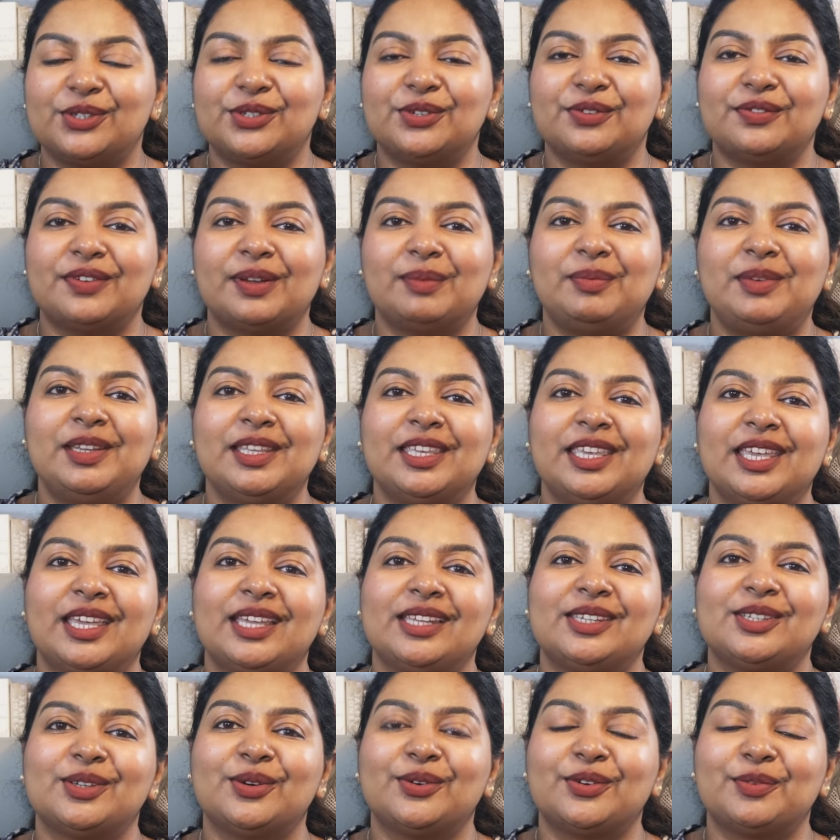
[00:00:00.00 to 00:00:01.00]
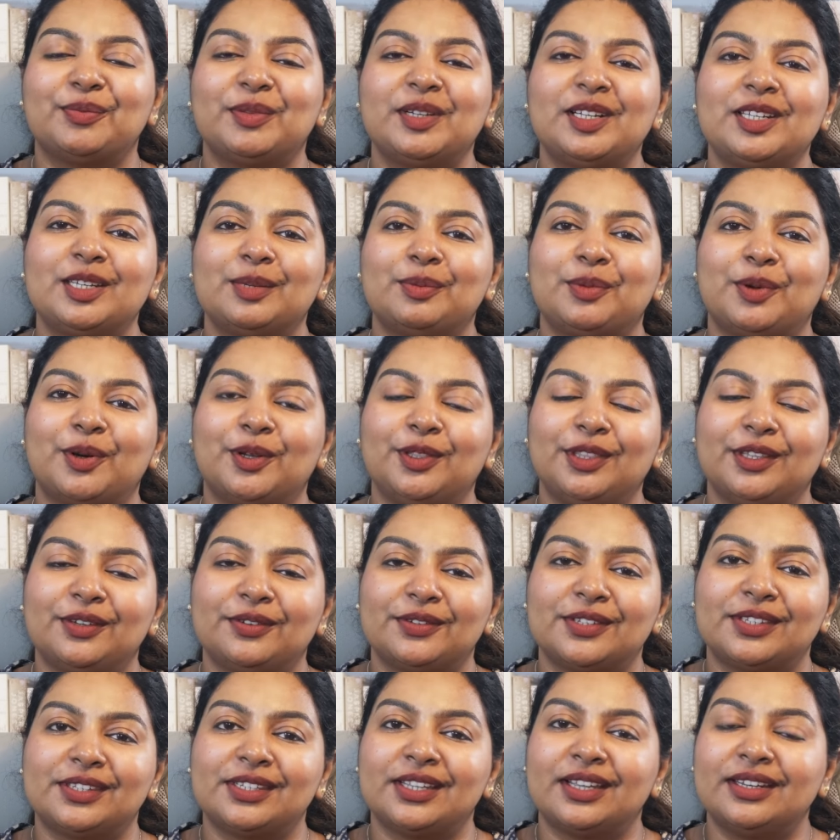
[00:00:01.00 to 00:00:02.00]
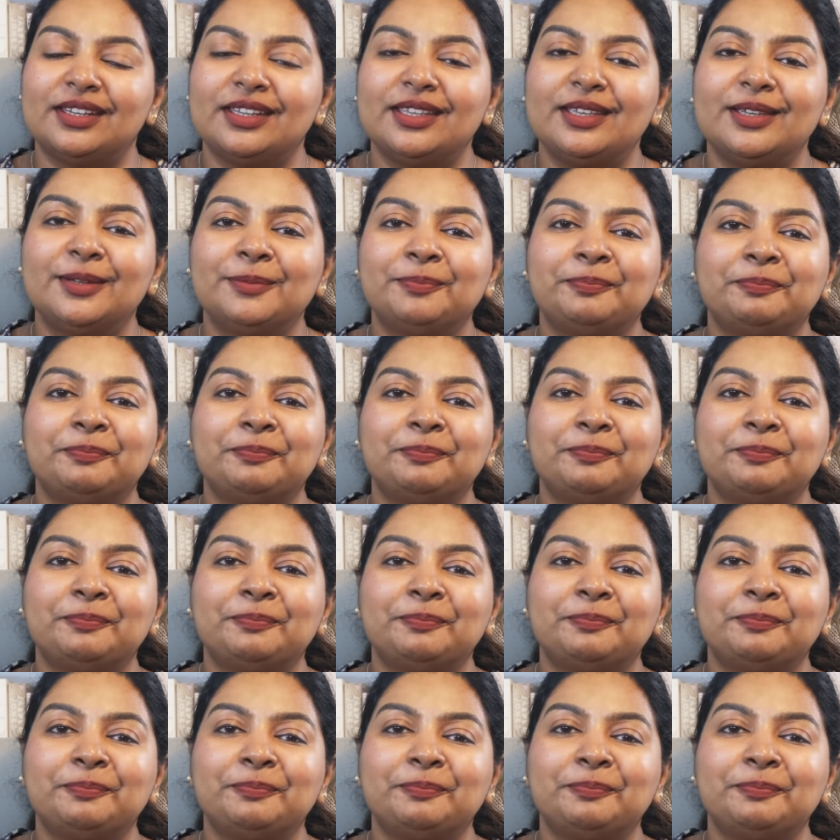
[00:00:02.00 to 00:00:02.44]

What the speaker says: to replicate or build upon their study.